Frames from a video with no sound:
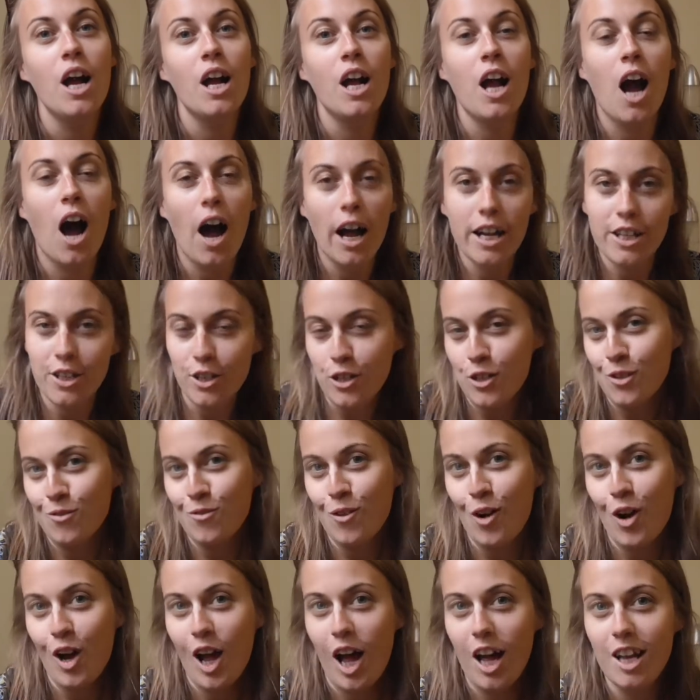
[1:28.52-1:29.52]
kindness
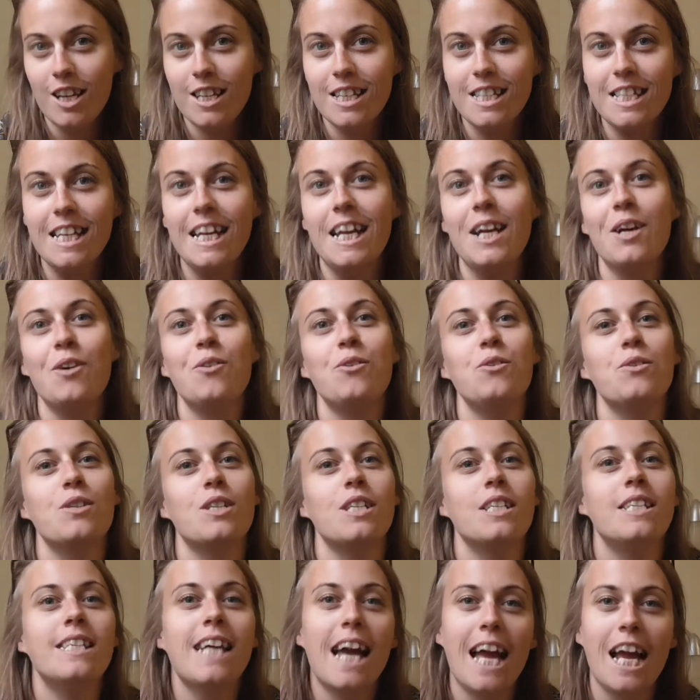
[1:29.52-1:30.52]
rock hunting or to
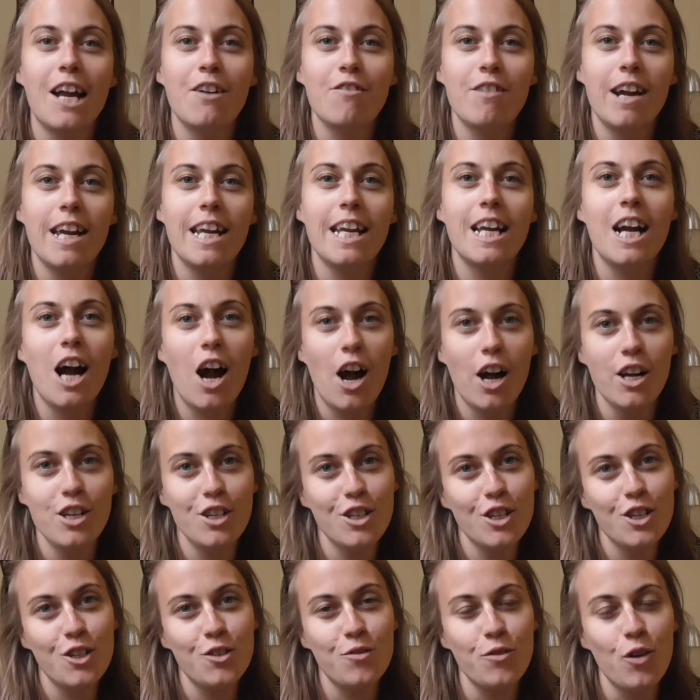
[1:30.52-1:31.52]
decorate
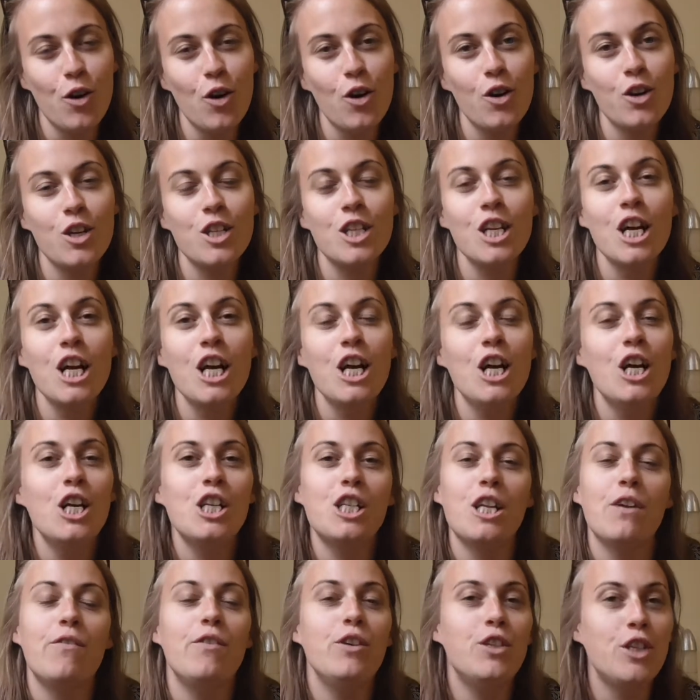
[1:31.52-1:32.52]
kindness rocks.
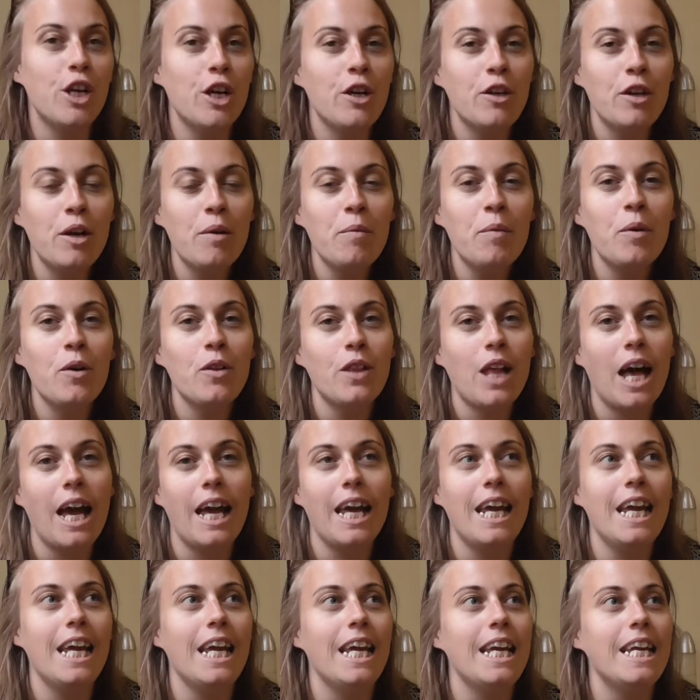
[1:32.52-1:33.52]
So if you don't know what
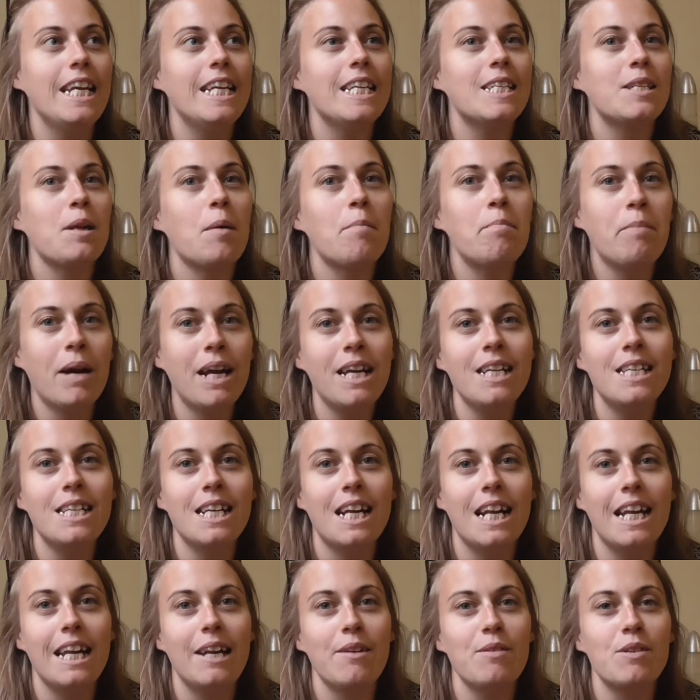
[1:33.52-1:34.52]
that is,
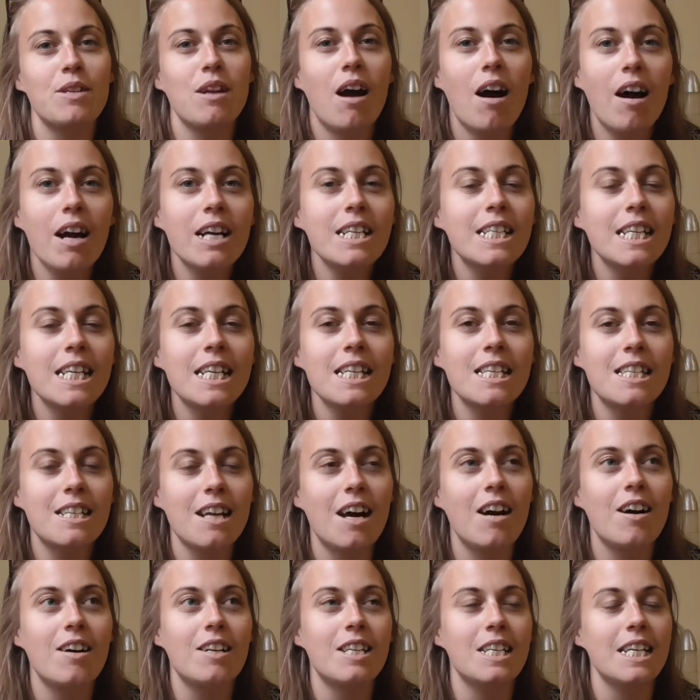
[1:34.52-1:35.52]
basically it was an idea
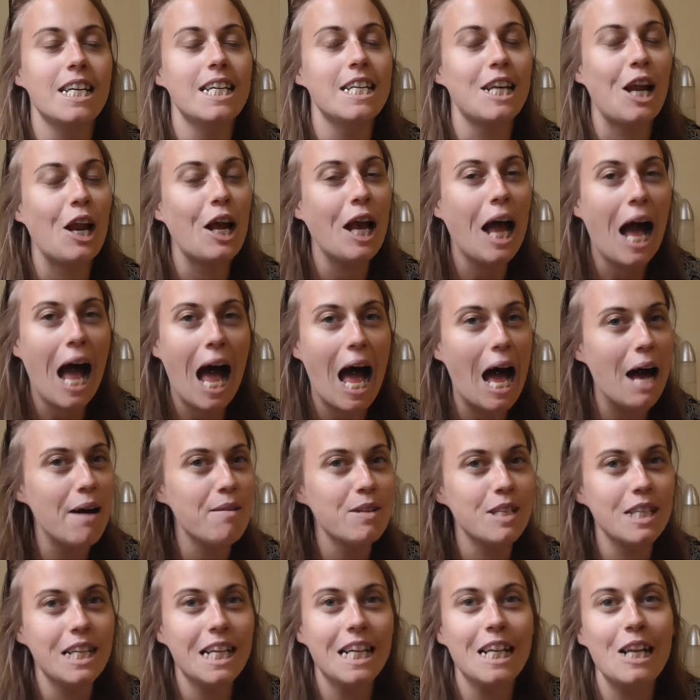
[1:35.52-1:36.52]
started and I
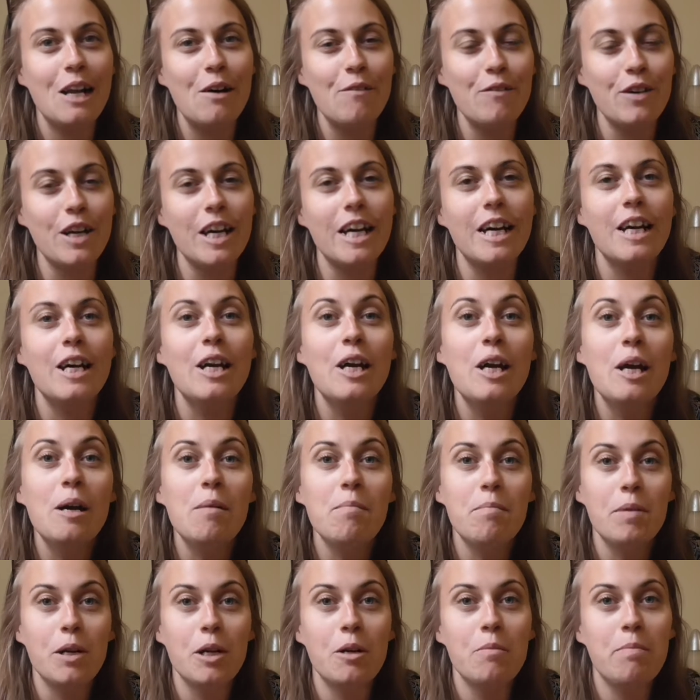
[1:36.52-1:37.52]
absolutely love it,
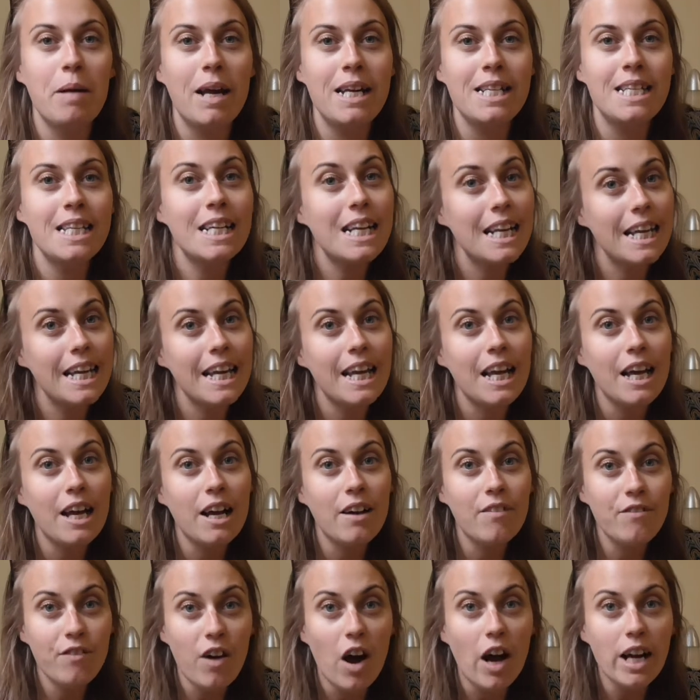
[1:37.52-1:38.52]
but you basically
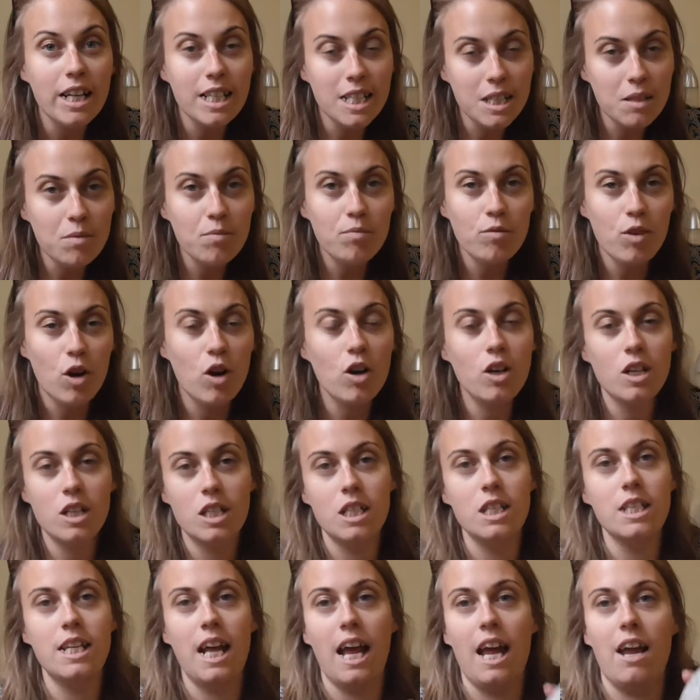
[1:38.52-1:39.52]
find some rocks
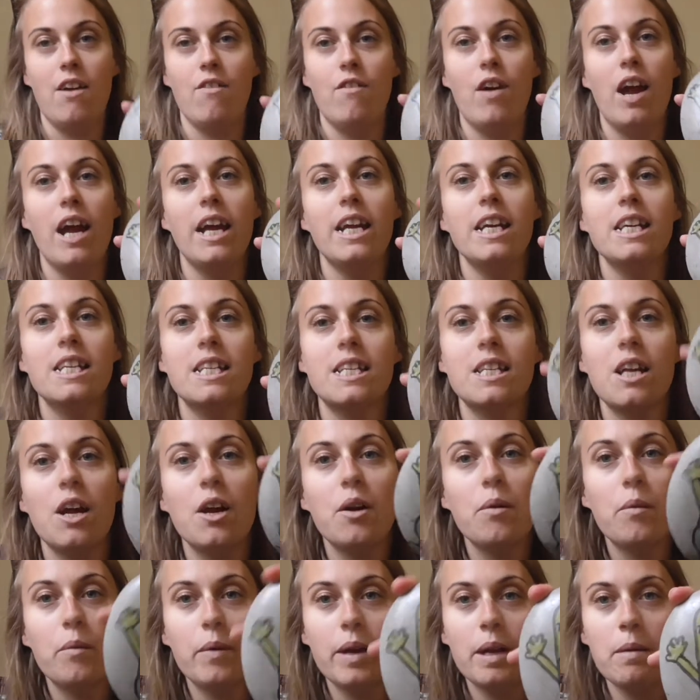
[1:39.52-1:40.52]
to decorate.
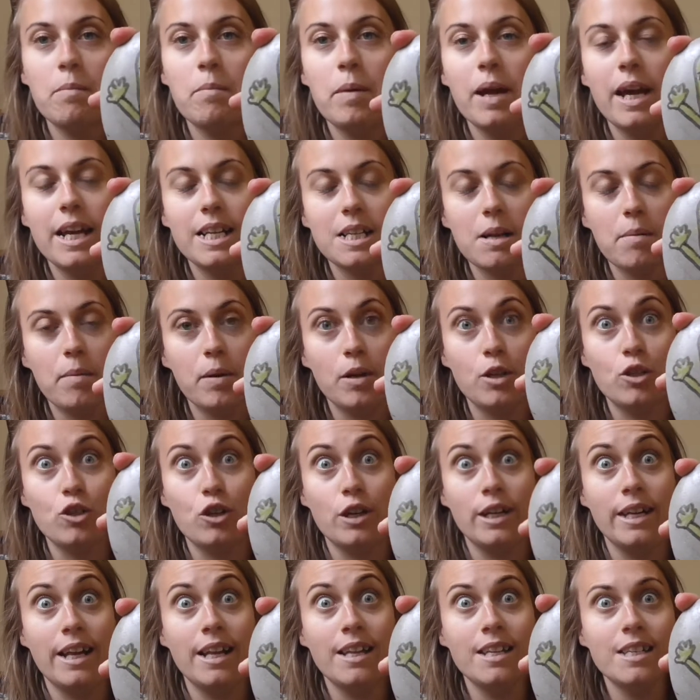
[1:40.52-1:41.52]
So we picked up a
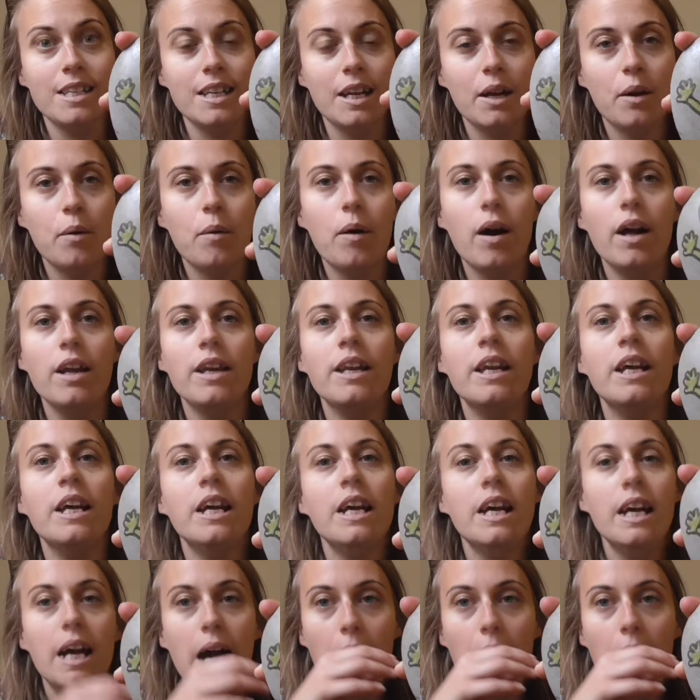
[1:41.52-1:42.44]
gigantic one